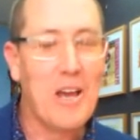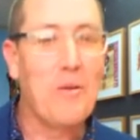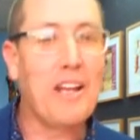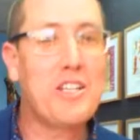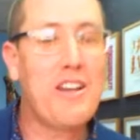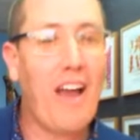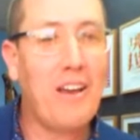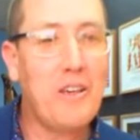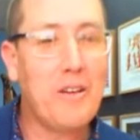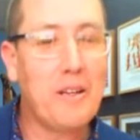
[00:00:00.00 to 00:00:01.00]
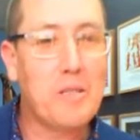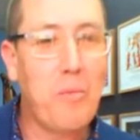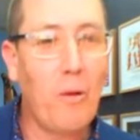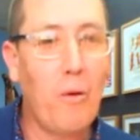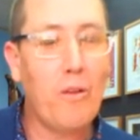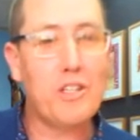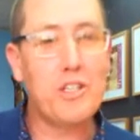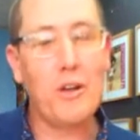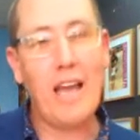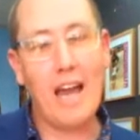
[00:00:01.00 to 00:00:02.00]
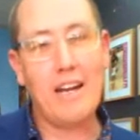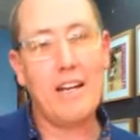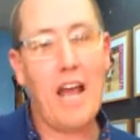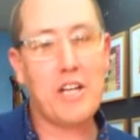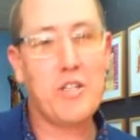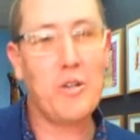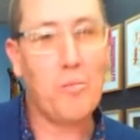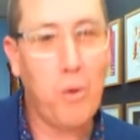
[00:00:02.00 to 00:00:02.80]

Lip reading: We'll let you know how you can explore the Shirley Hannon National